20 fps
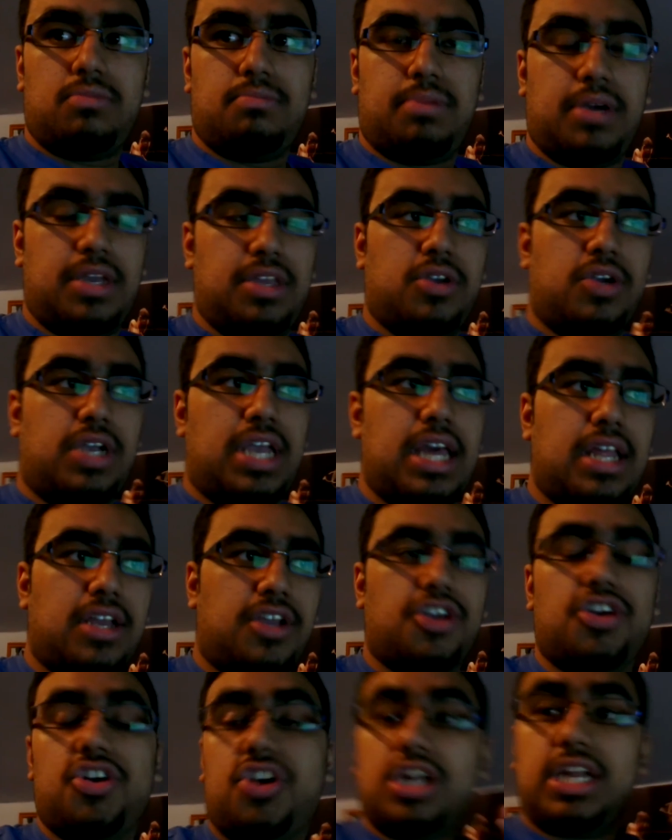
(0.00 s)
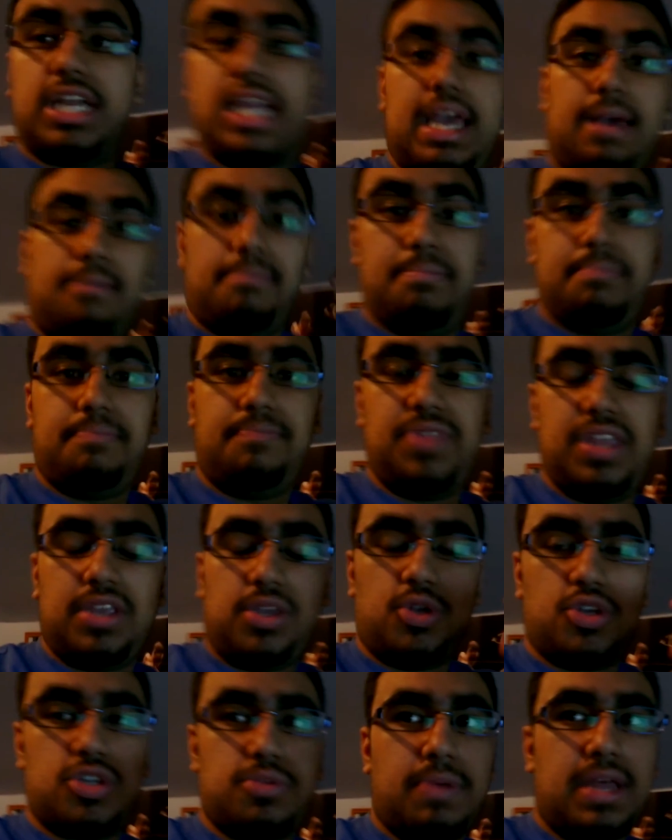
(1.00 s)
But you're gonna get
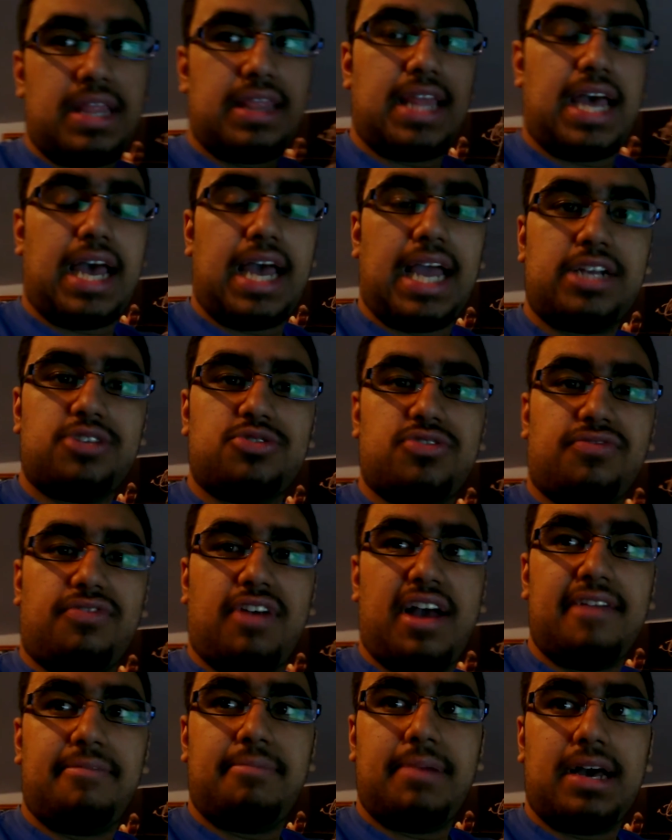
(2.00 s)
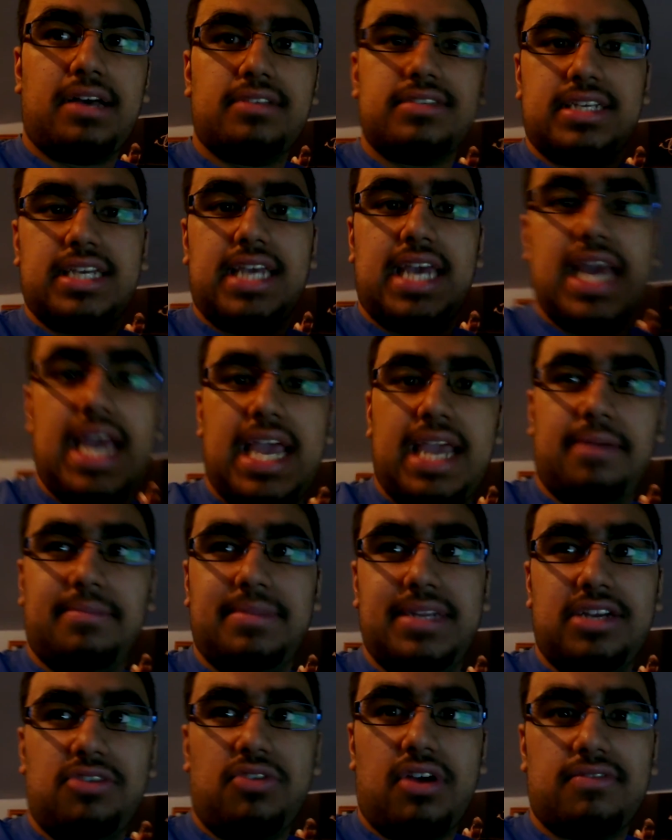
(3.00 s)
you spend that extra £5 and get
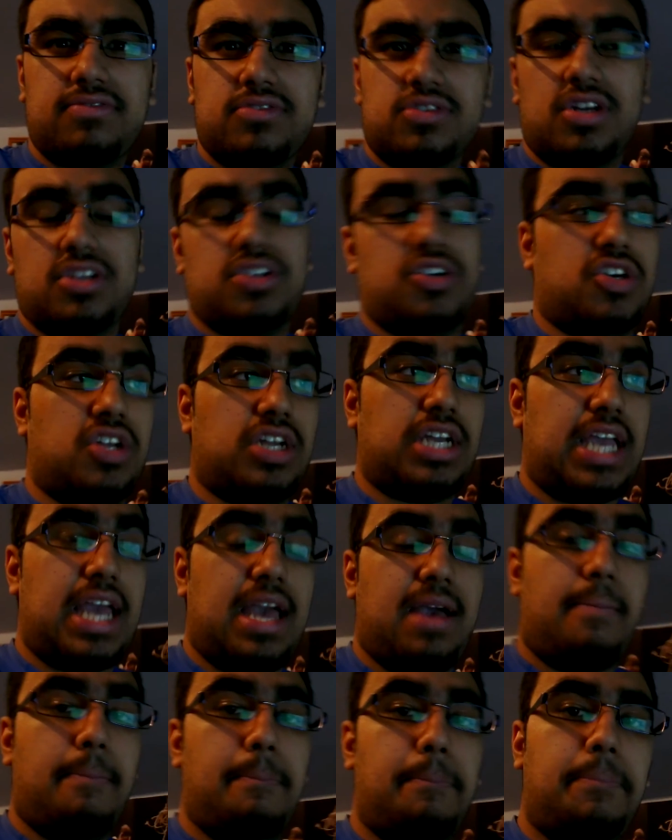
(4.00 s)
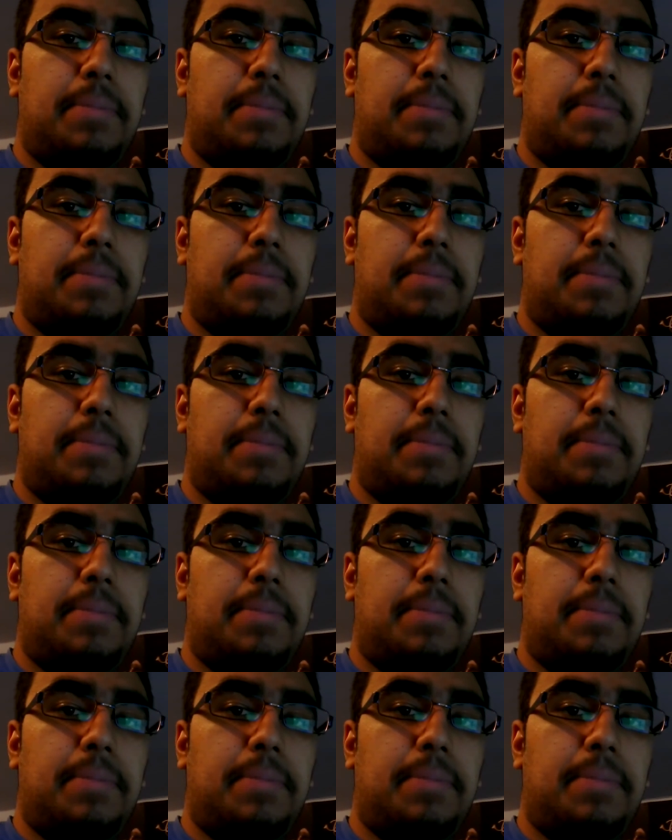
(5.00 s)
AMD graphics card, you're gonna get